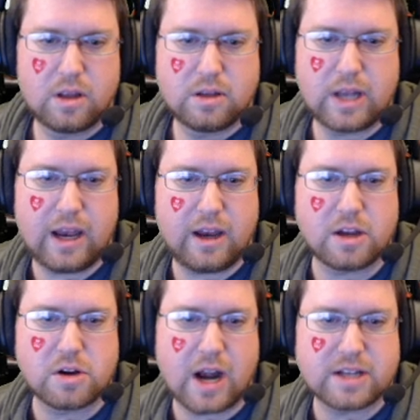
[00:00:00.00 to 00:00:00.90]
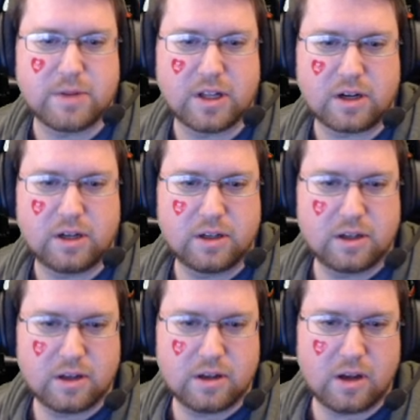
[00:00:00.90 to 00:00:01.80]
Hey, congrats, Miller,
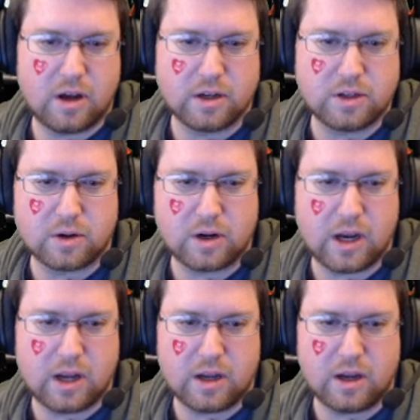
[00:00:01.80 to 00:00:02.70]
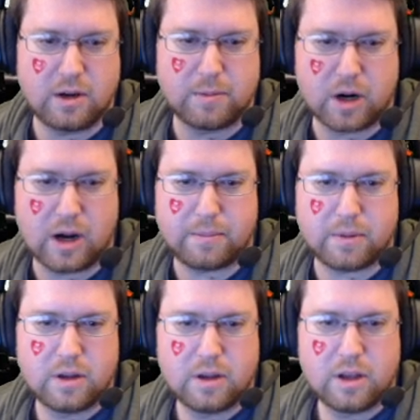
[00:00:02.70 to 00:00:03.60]
on your bar hop.
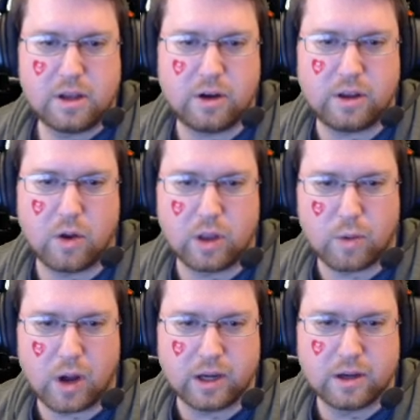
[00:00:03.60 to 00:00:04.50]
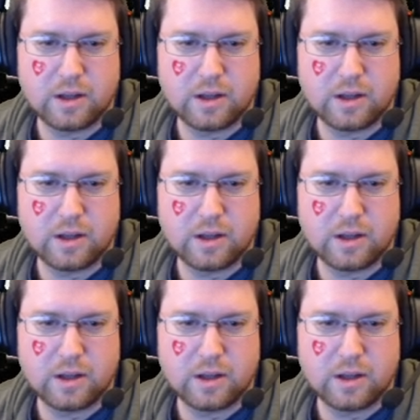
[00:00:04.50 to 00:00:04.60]
You're the only one?